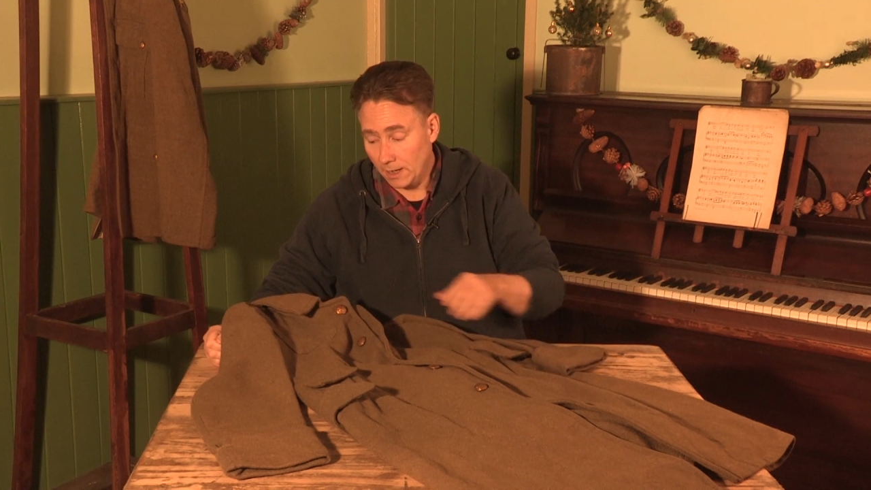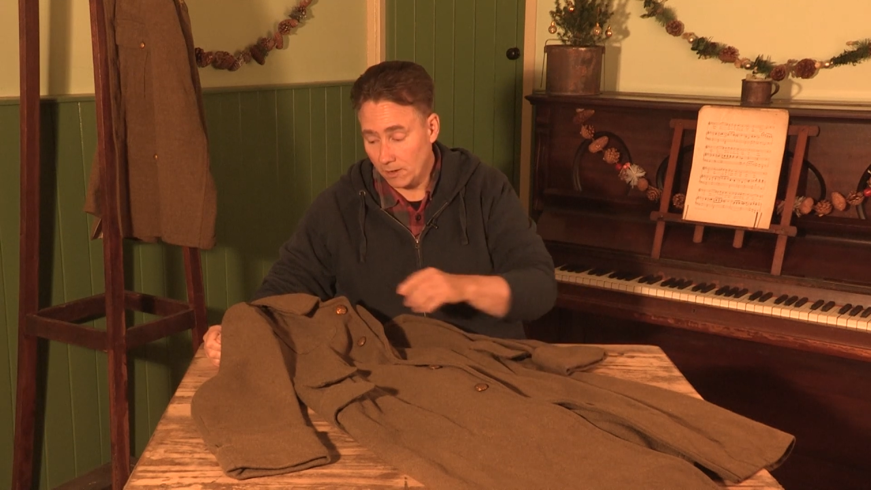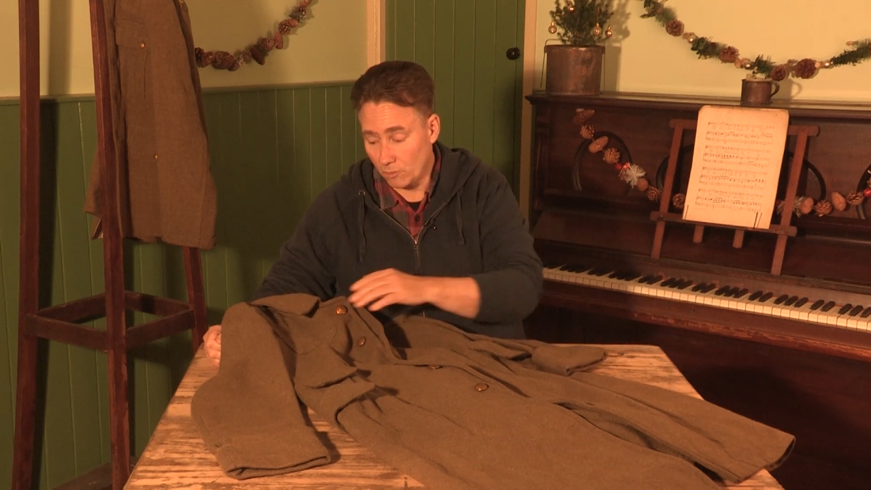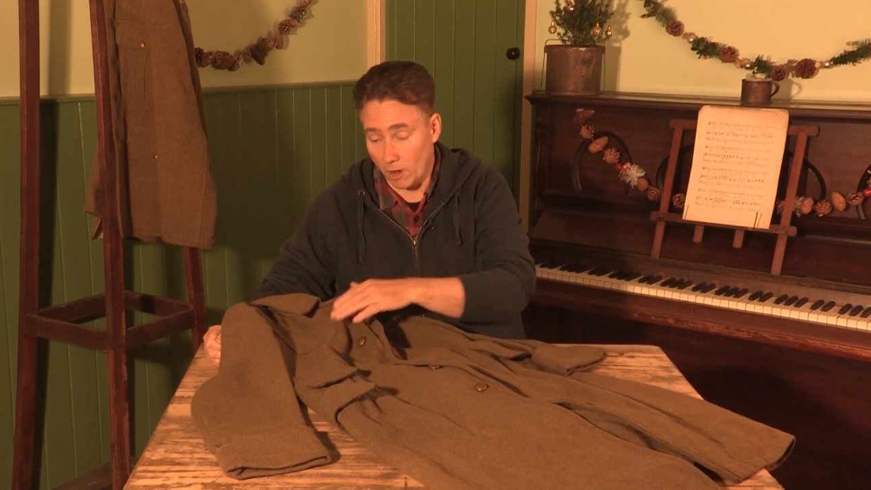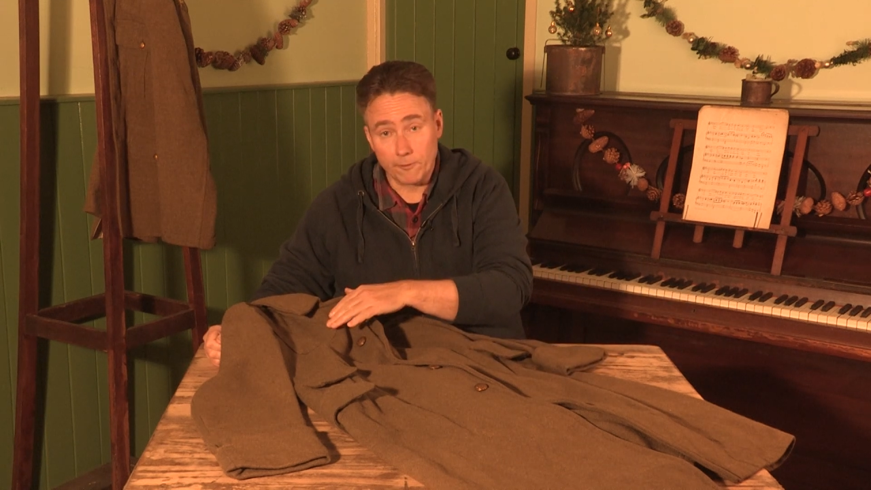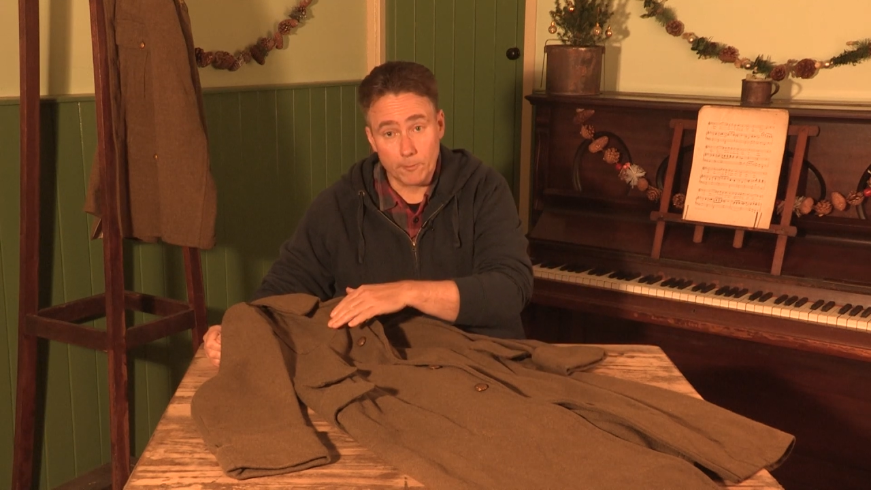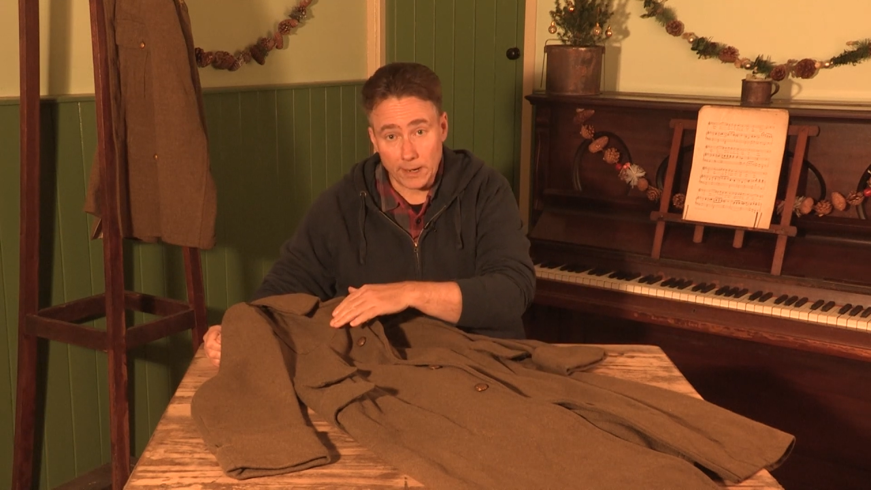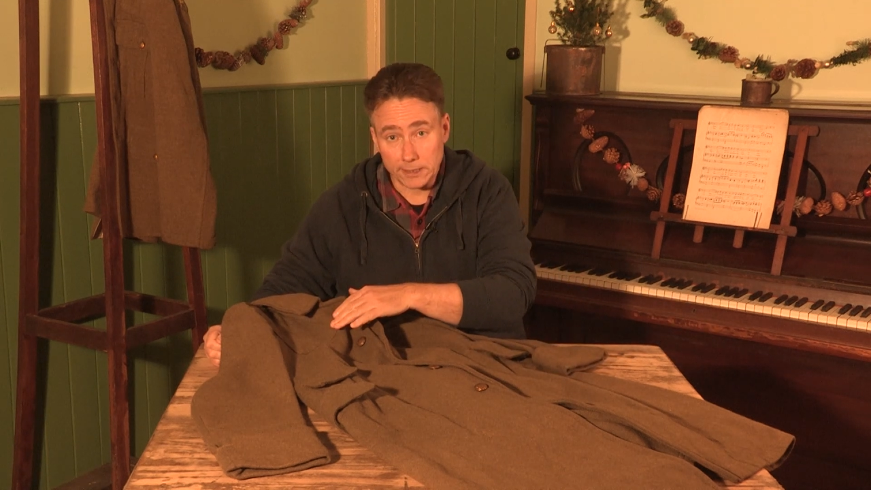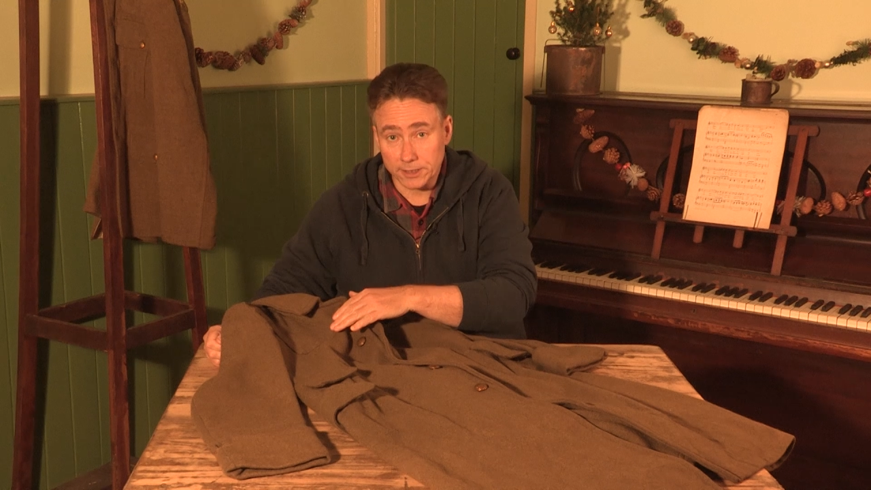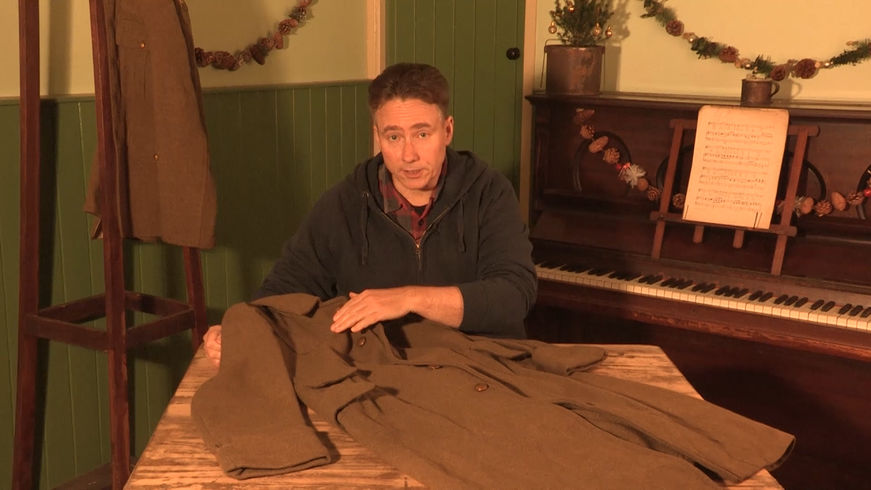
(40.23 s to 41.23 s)
rifle
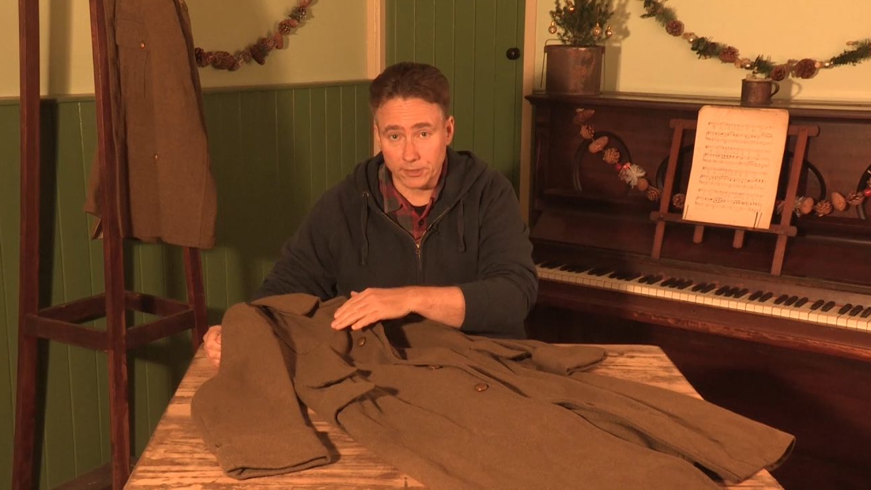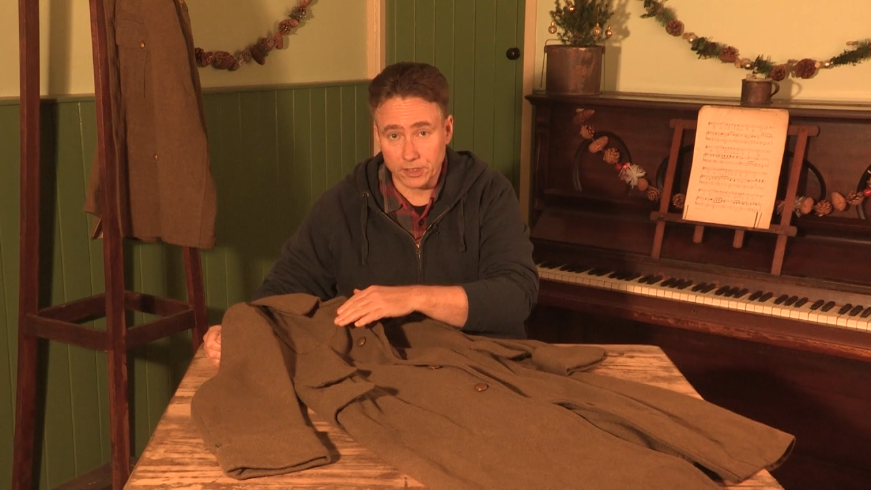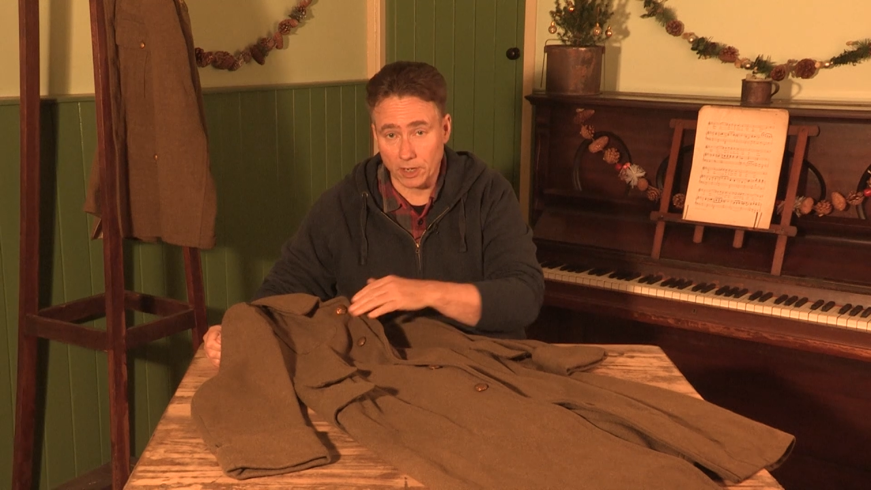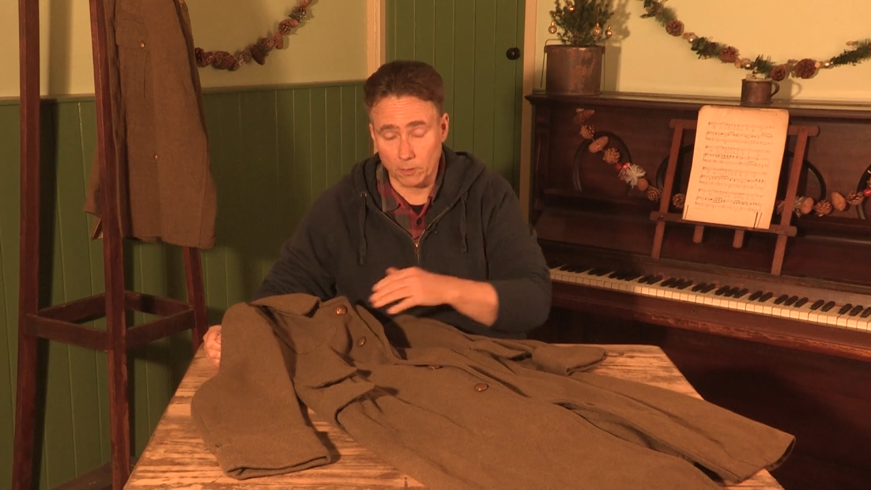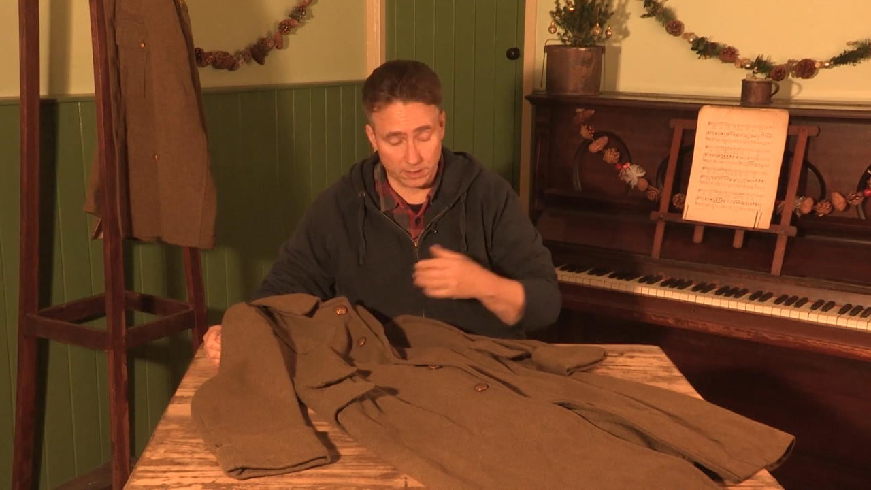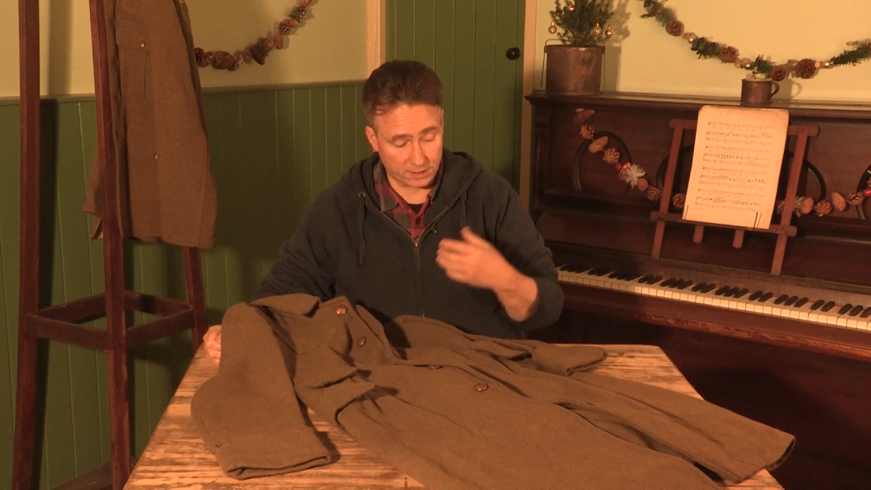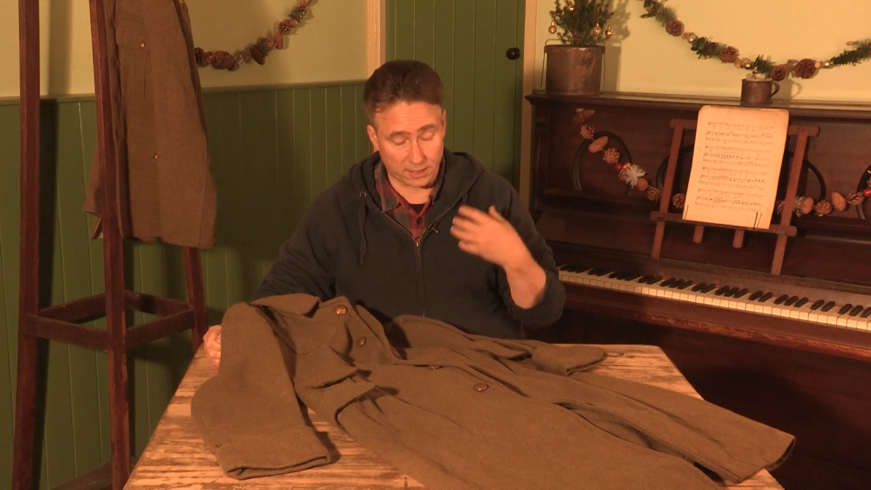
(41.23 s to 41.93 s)
patches on the shoulders,